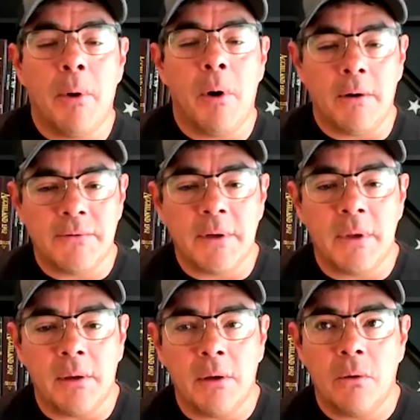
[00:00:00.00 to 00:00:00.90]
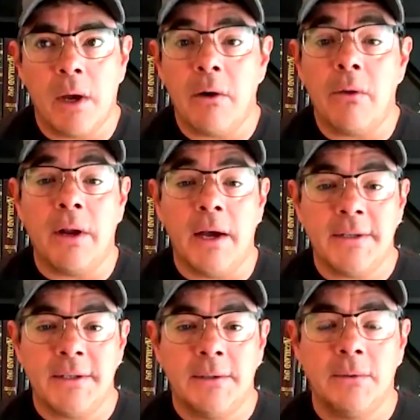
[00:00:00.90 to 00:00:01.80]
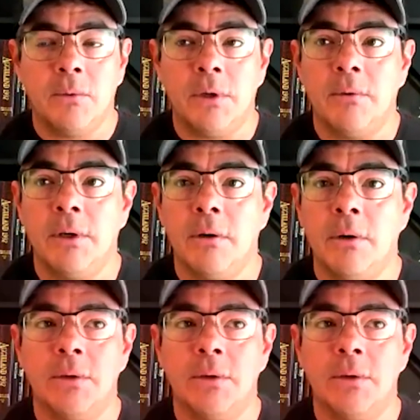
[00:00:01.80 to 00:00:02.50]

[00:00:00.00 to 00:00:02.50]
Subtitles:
part of something greater than us. We